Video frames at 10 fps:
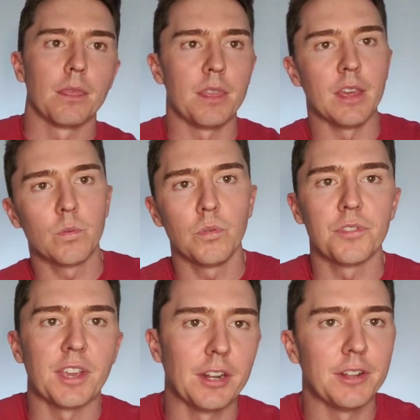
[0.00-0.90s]
things will
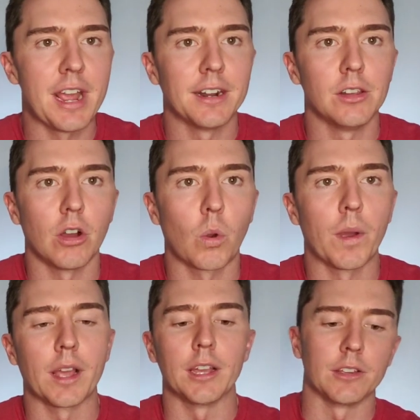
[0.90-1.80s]
settle down a lot
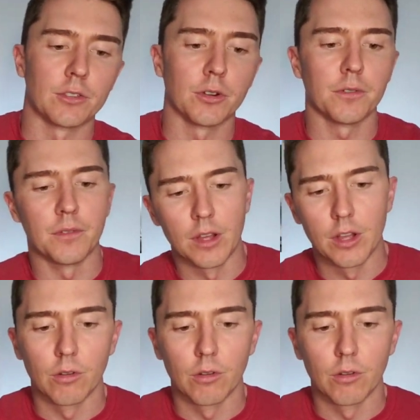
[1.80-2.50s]
quicker. You're sort of